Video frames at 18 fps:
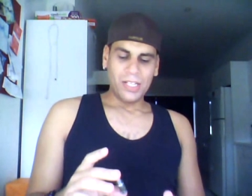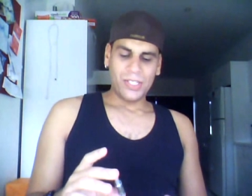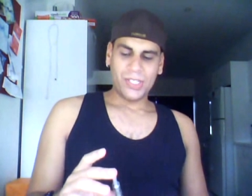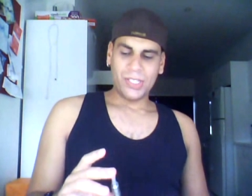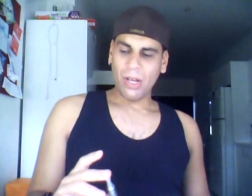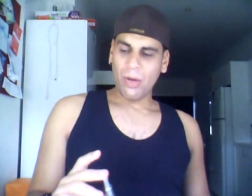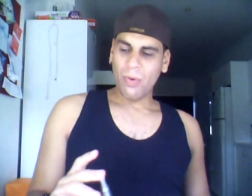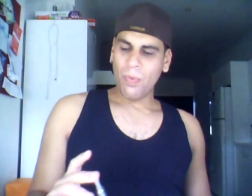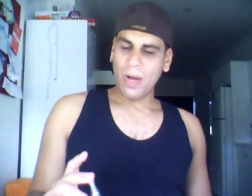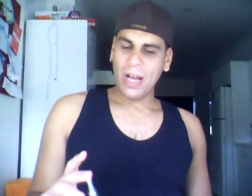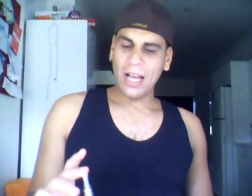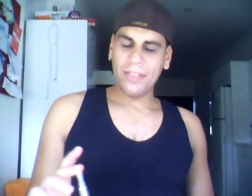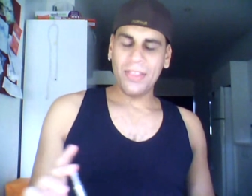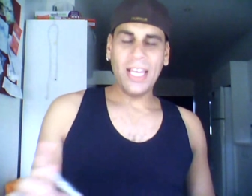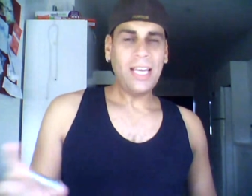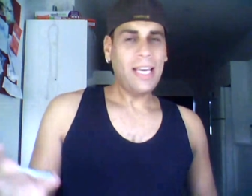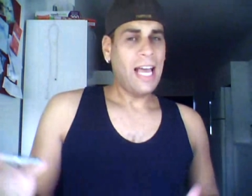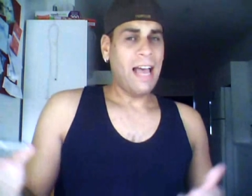So
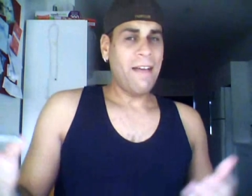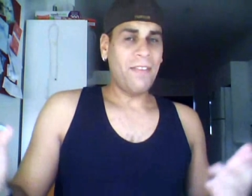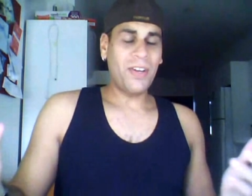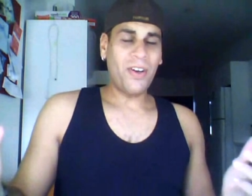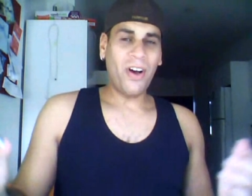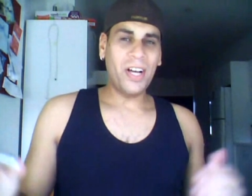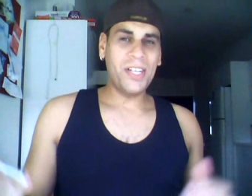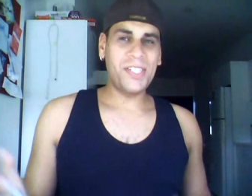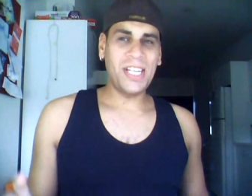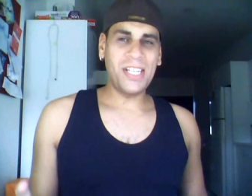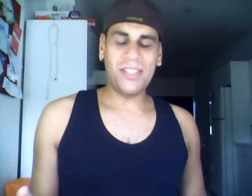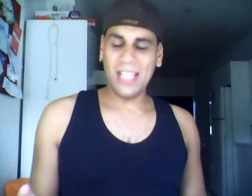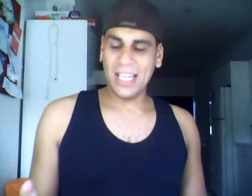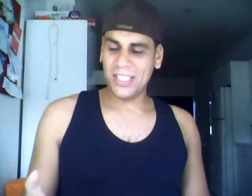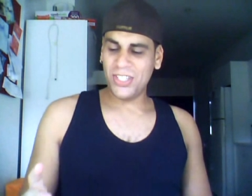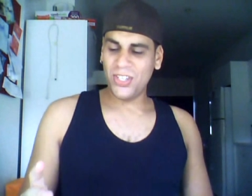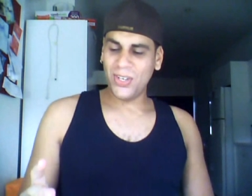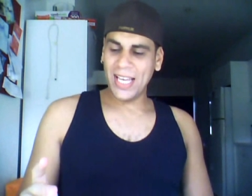uh, there you have it, guys. That's
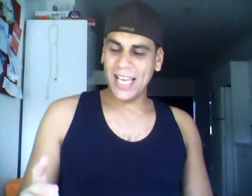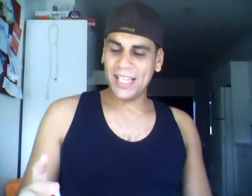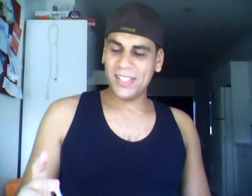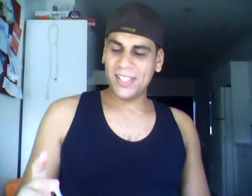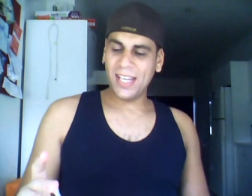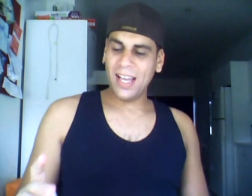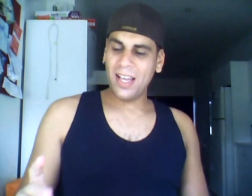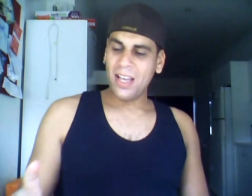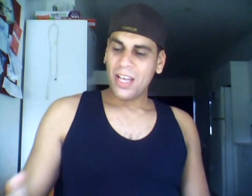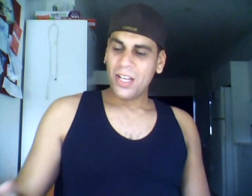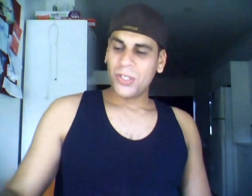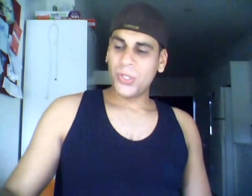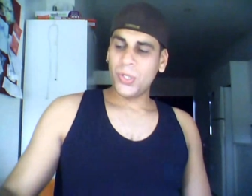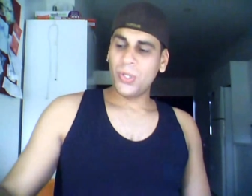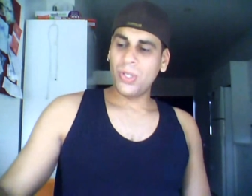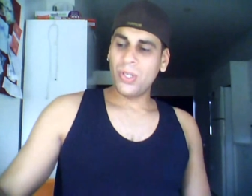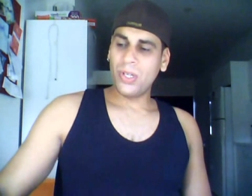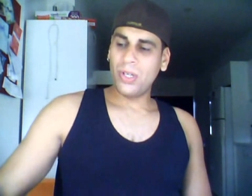that's your answer
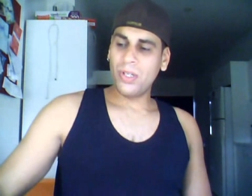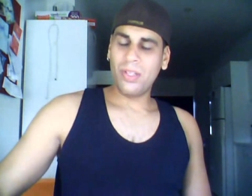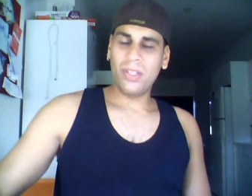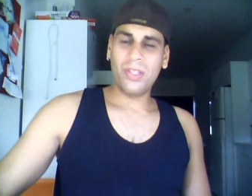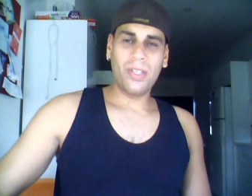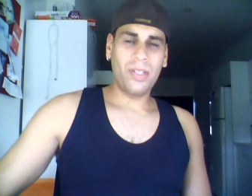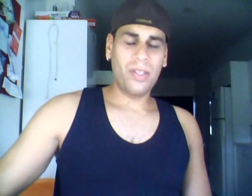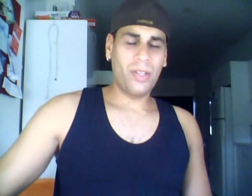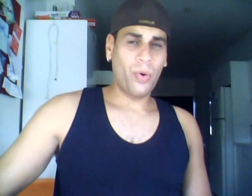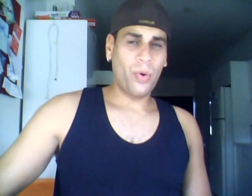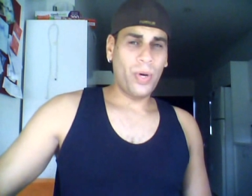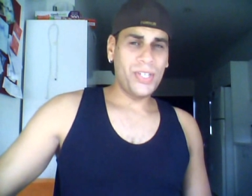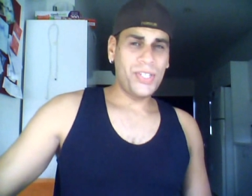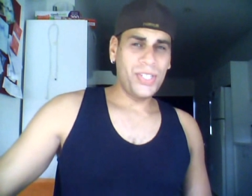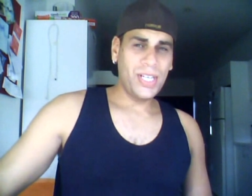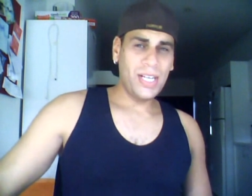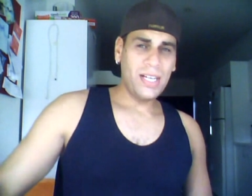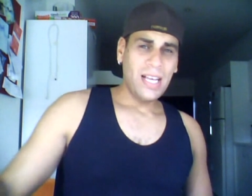to the the, the
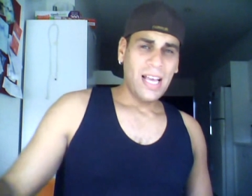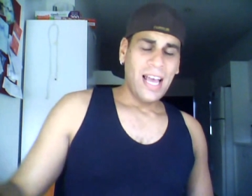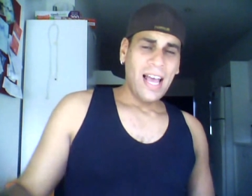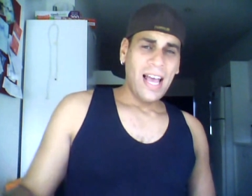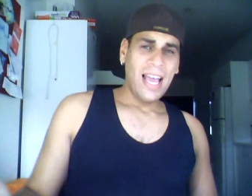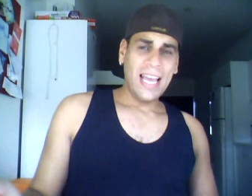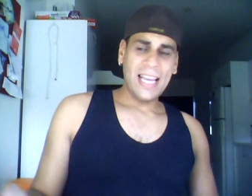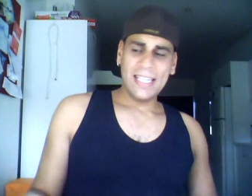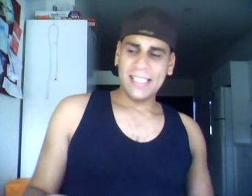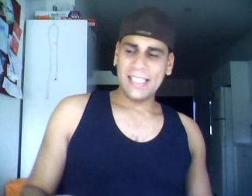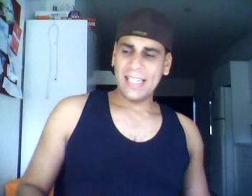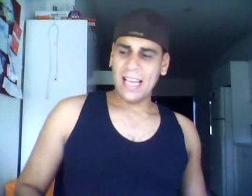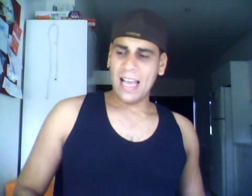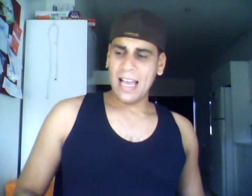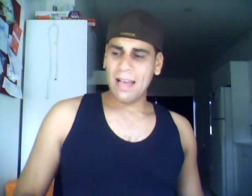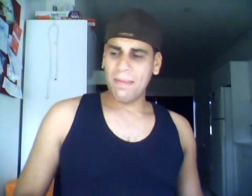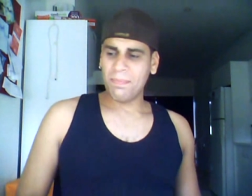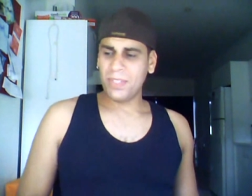question. And
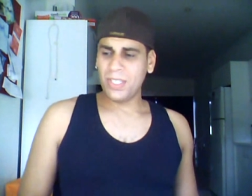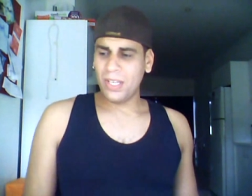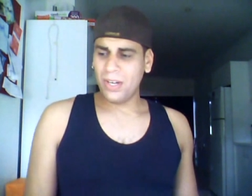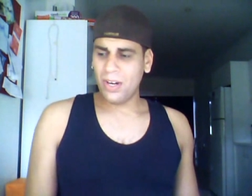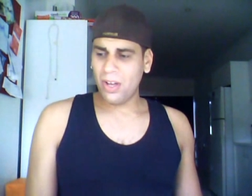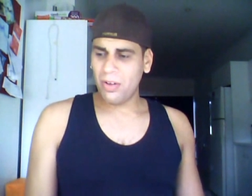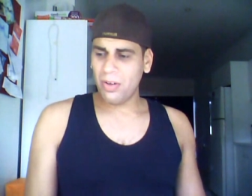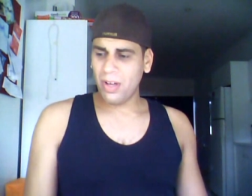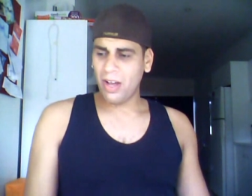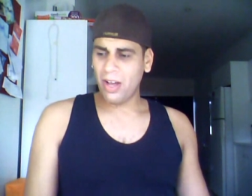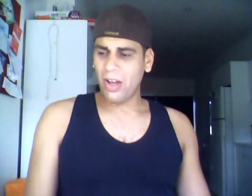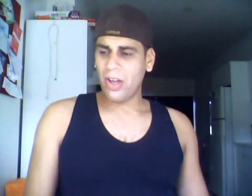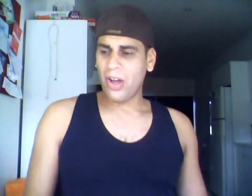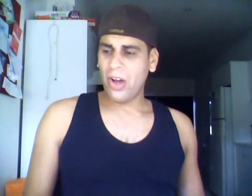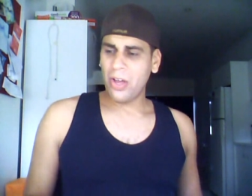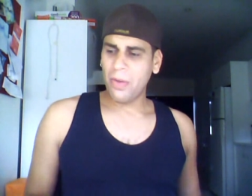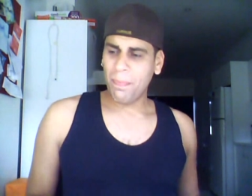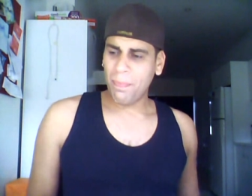um, you know,
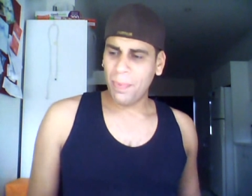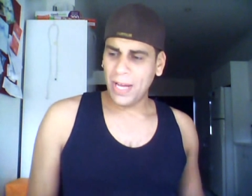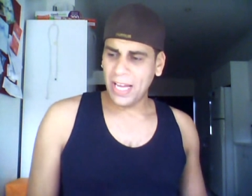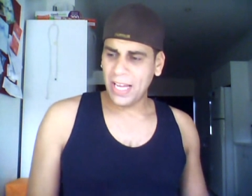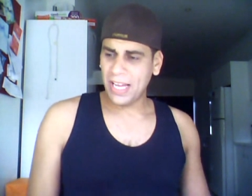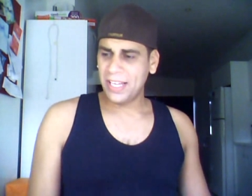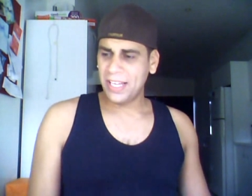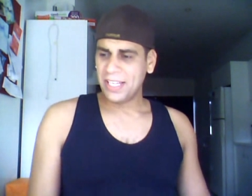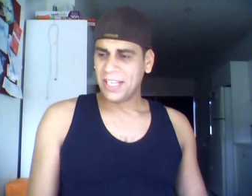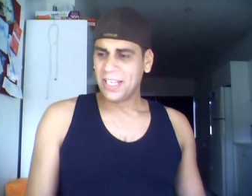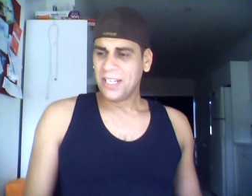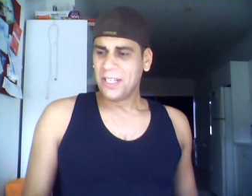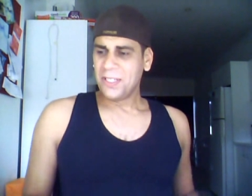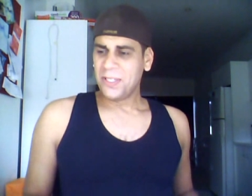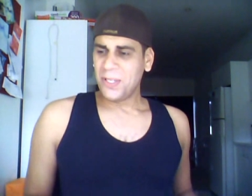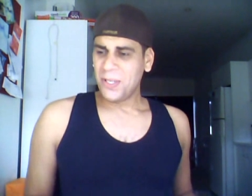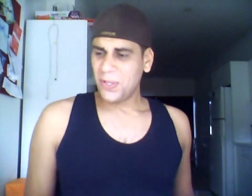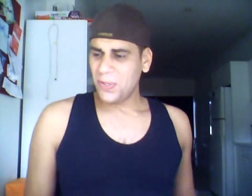I hope uh,
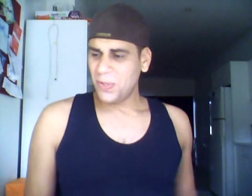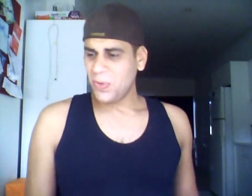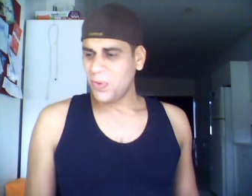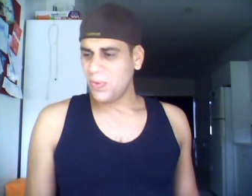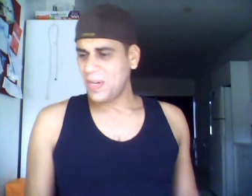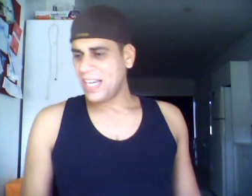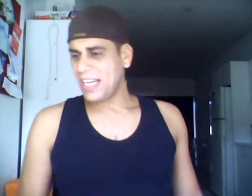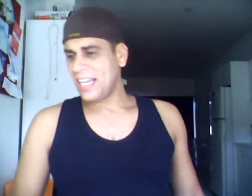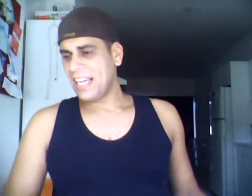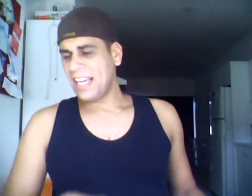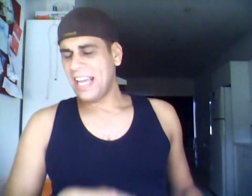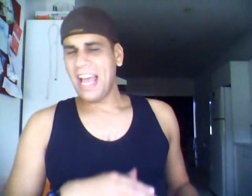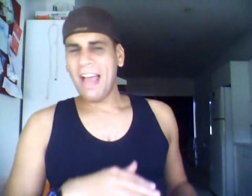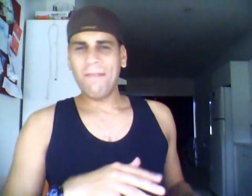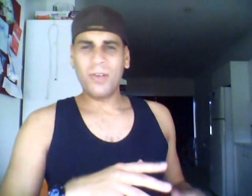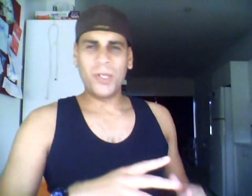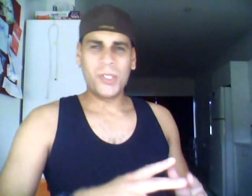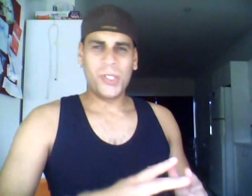you uh,
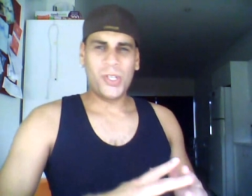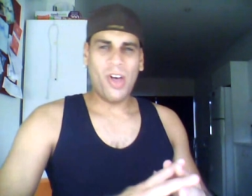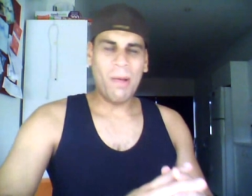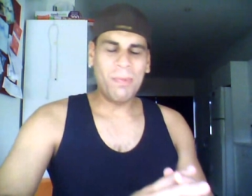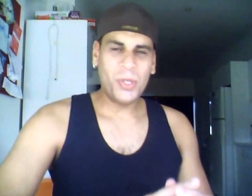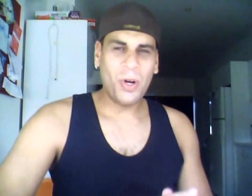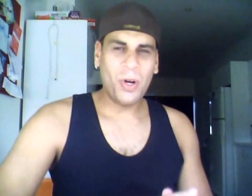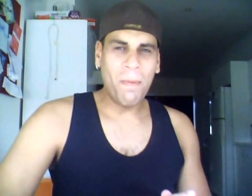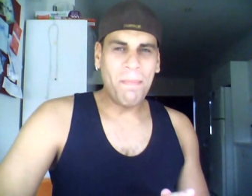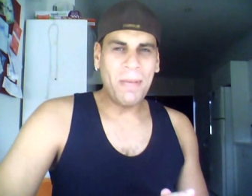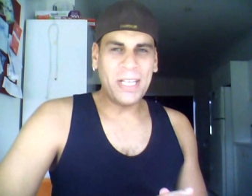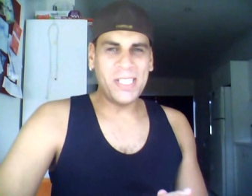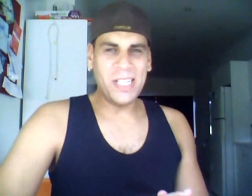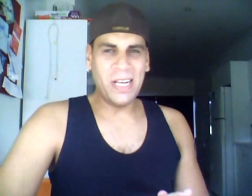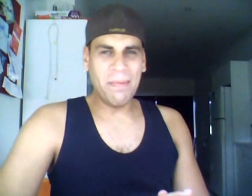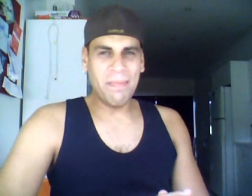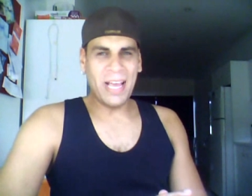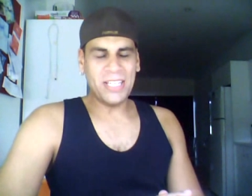have a good time, sort of
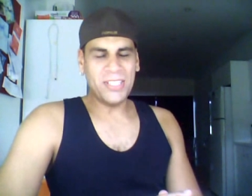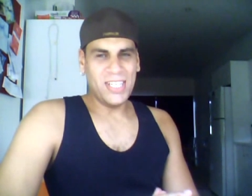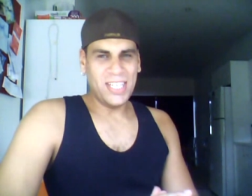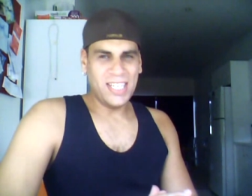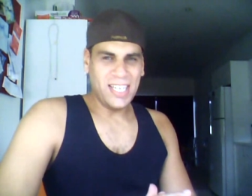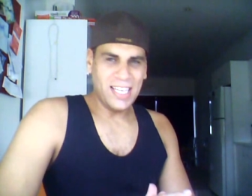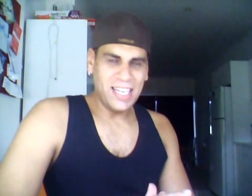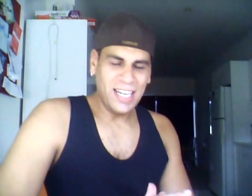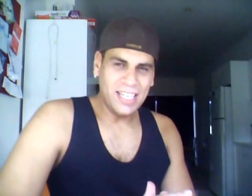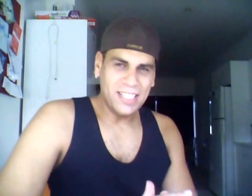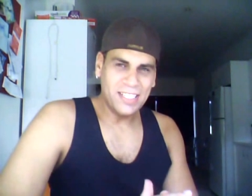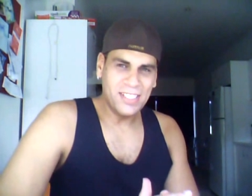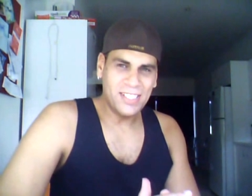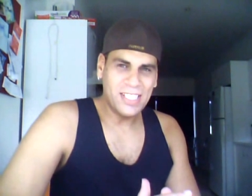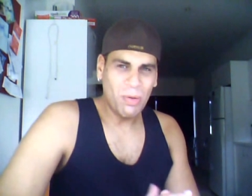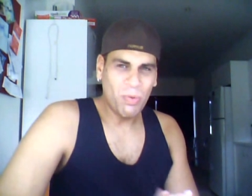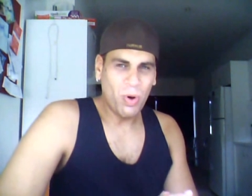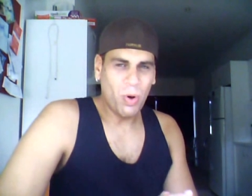mixing and matching, and,
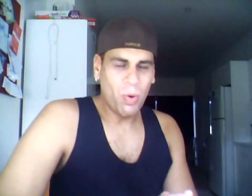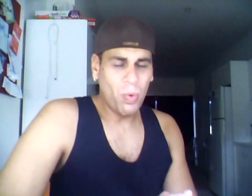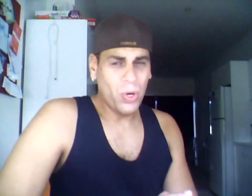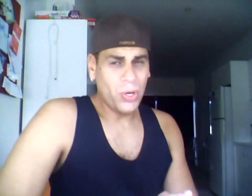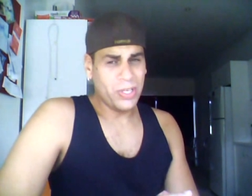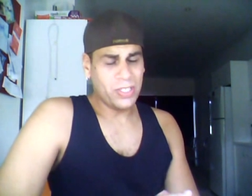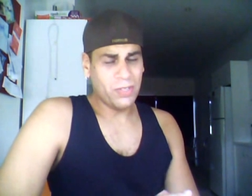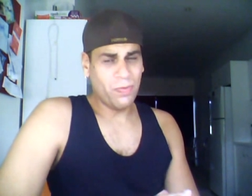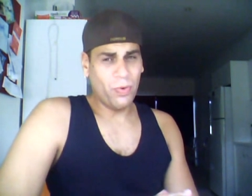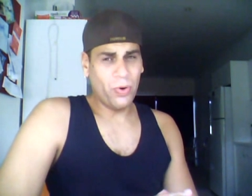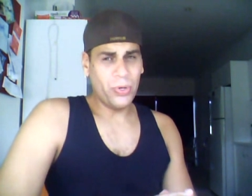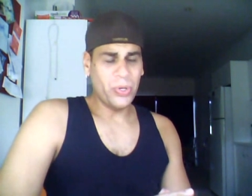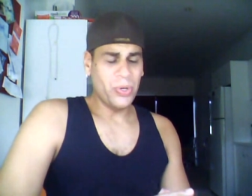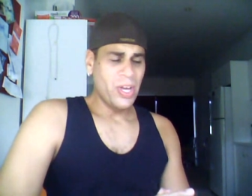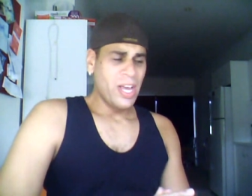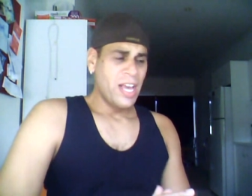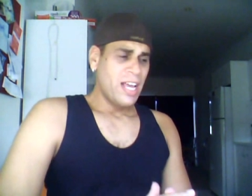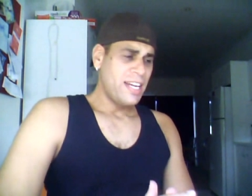and see what works for
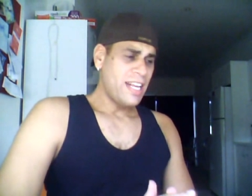you.